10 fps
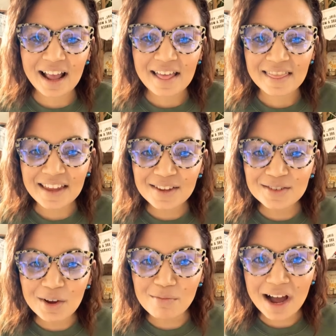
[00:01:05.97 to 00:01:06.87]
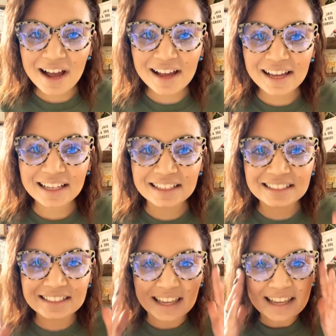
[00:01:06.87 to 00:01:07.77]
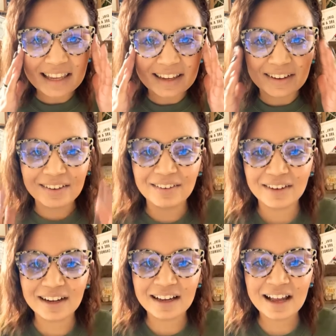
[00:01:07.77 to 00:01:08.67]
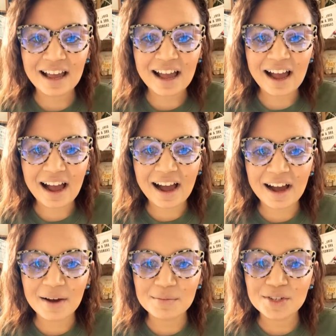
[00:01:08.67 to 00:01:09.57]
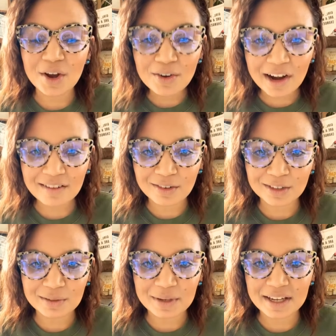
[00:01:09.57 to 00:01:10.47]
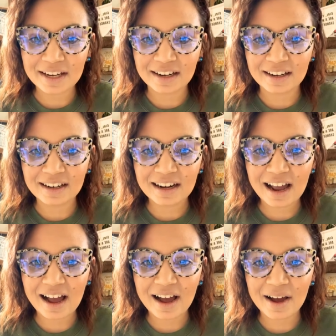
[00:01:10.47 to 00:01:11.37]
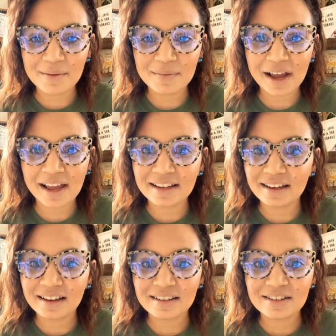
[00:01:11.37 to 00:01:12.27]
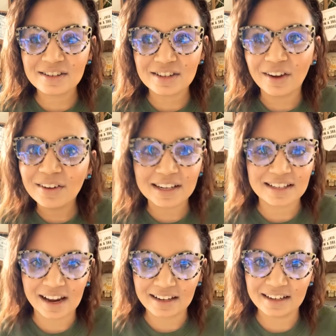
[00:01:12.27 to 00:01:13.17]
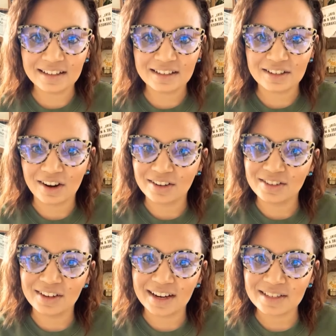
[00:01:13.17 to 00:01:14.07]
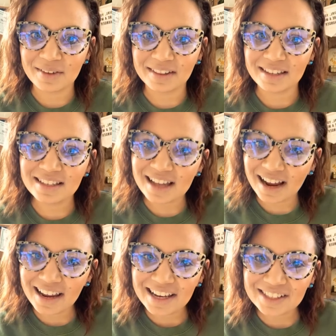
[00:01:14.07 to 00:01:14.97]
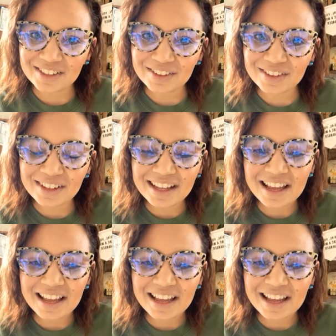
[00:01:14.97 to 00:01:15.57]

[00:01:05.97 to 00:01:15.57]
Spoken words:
Thank you so much. Thank you. So grateful to be here, and so excited to talk to you guys about this. Hi, Angel.